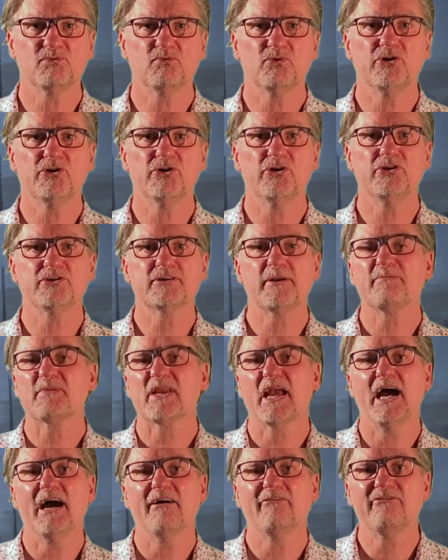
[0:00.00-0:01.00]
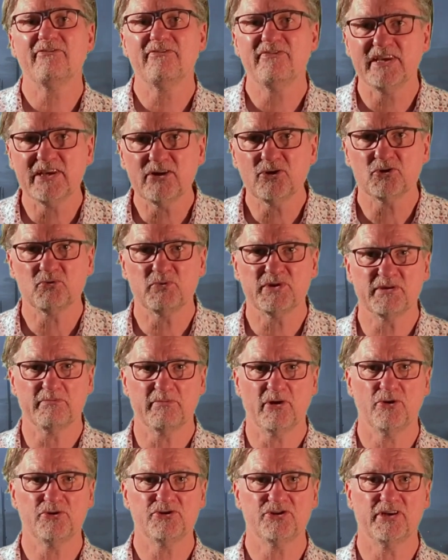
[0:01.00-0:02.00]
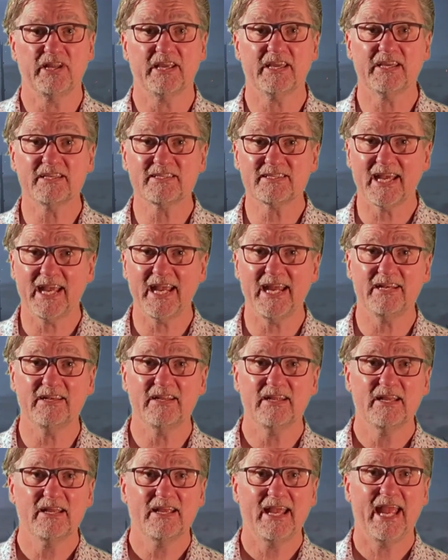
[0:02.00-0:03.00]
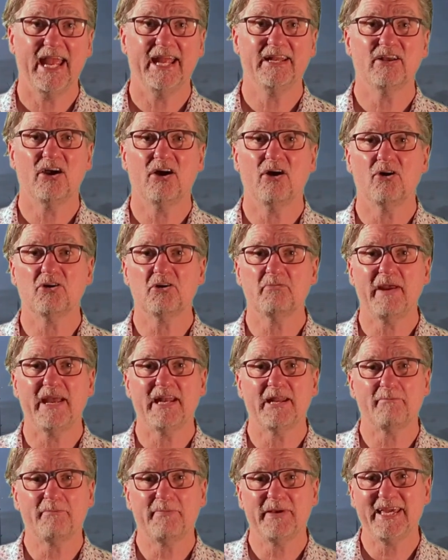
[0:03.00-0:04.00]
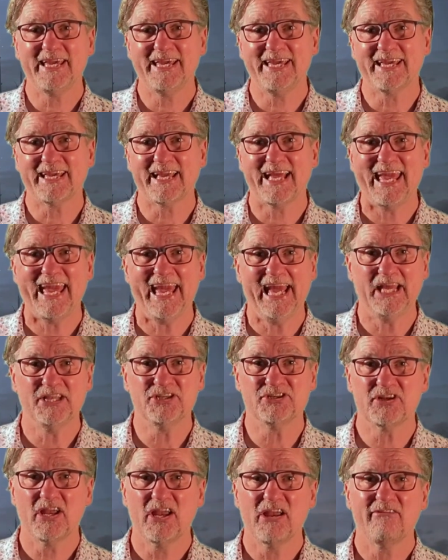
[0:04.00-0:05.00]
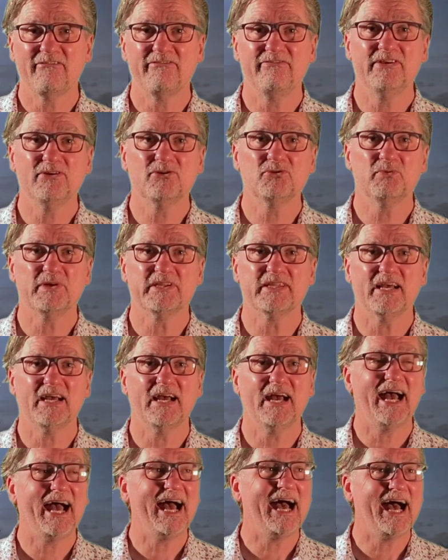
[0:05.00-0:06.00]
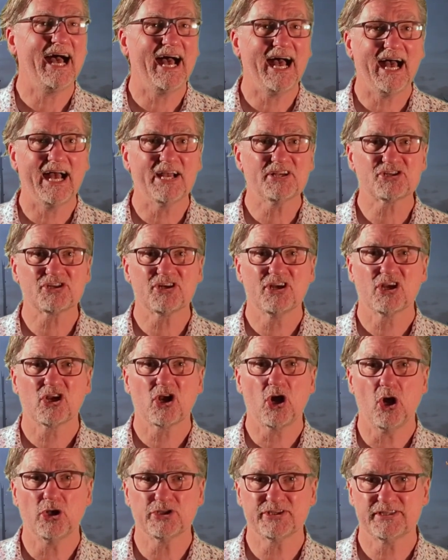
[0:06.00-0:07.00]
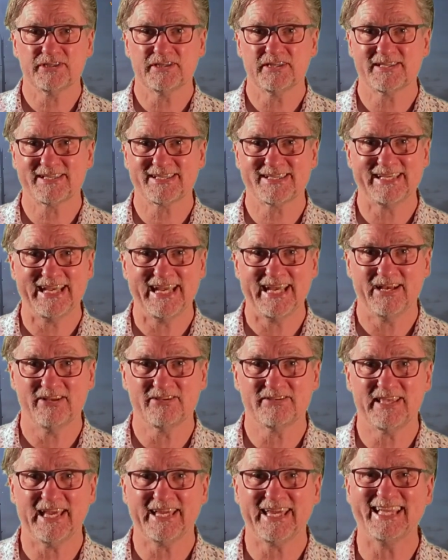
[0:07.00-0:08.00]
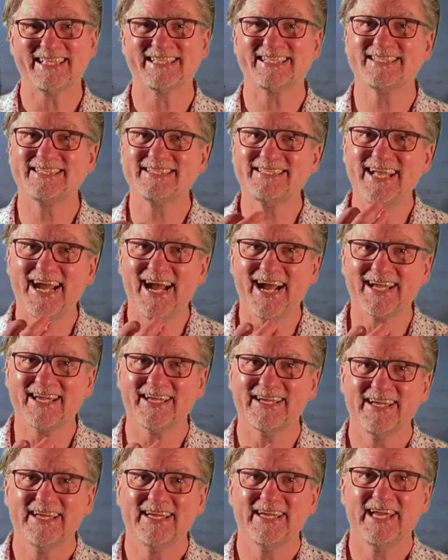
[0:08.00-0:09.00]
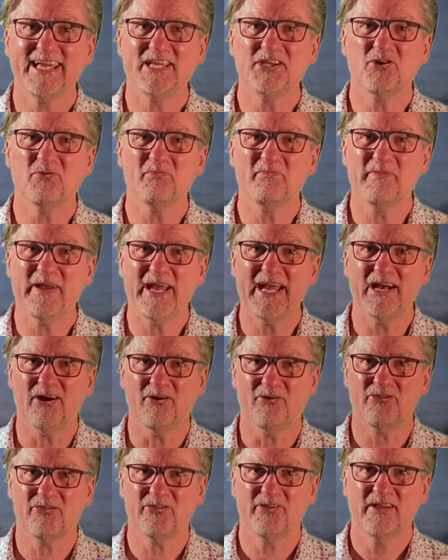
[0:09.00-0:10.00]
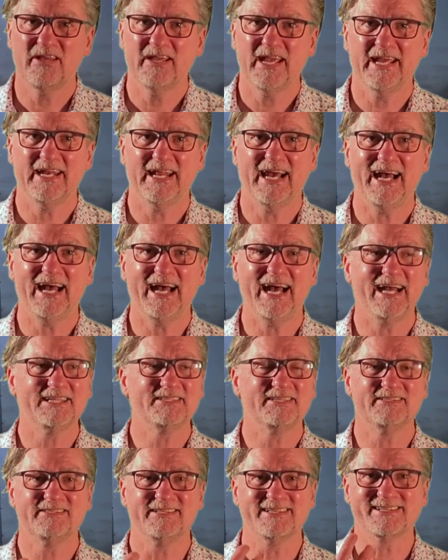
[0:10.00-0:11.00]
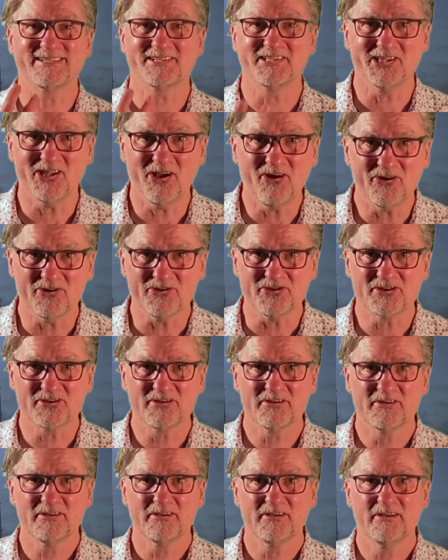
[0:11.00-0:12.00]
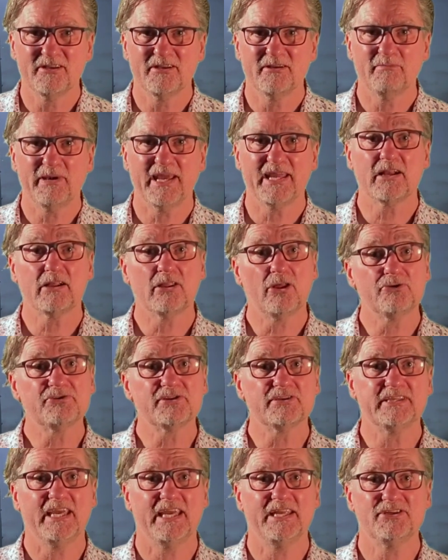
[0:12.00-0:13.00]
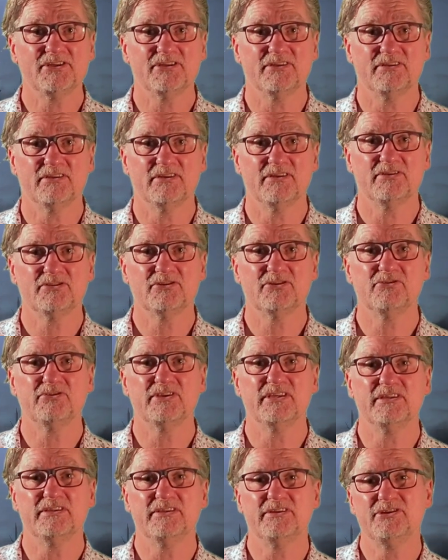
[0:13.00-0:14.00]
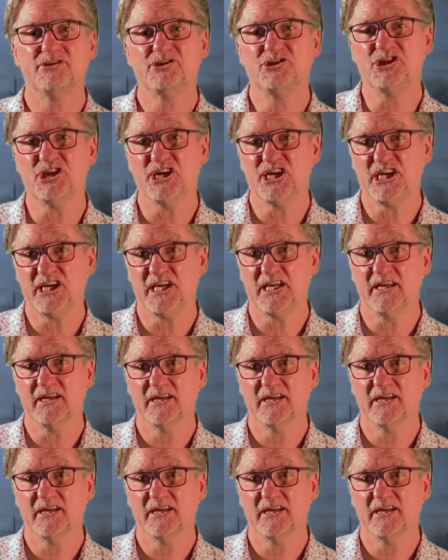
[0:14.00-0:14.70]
words are filled with emotion and contain an onomatopoeic edge filled with harsh consonant sounds that get stuck in your mouth and are hard to dislodge. Pay close attention to the G,